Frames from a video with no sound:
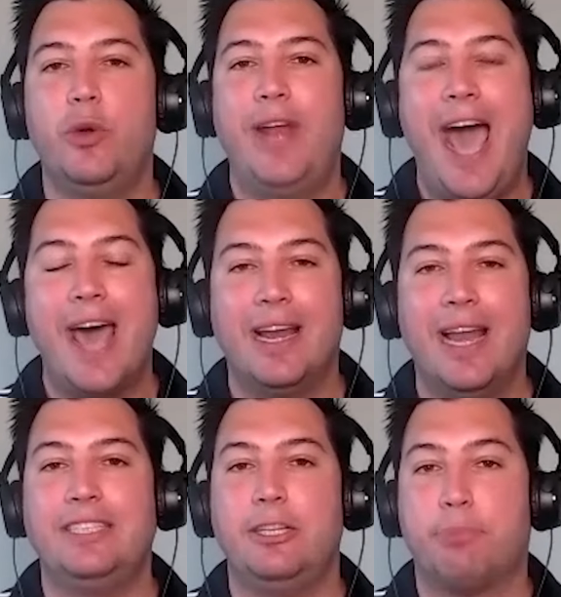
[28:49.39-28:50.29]
in
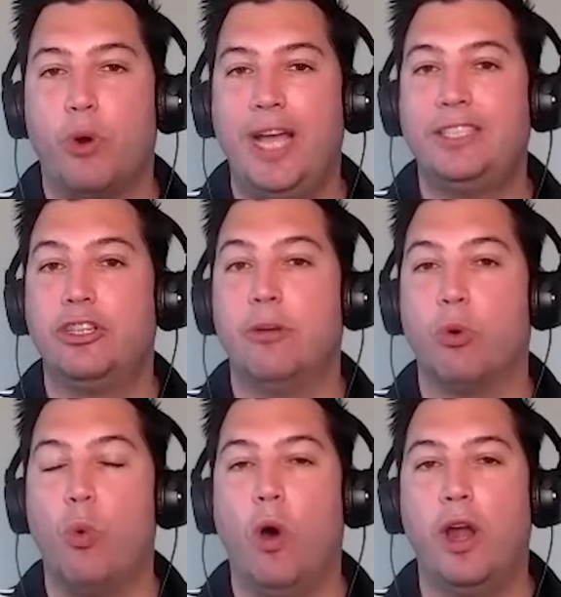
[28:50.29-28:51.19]
analyzing price, number
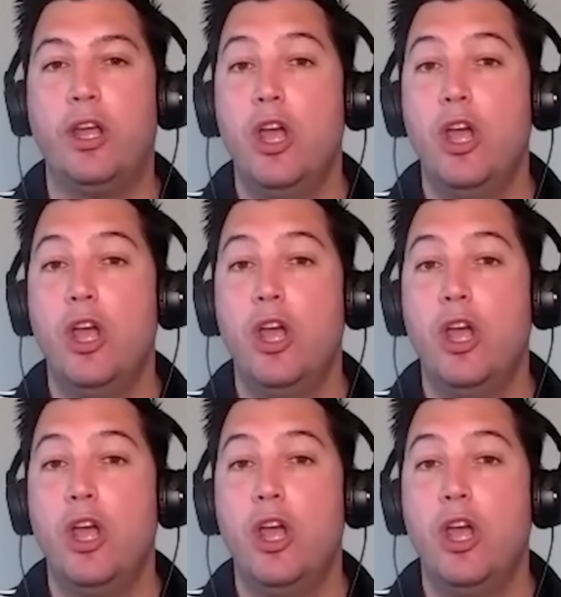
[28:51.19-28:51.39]
one.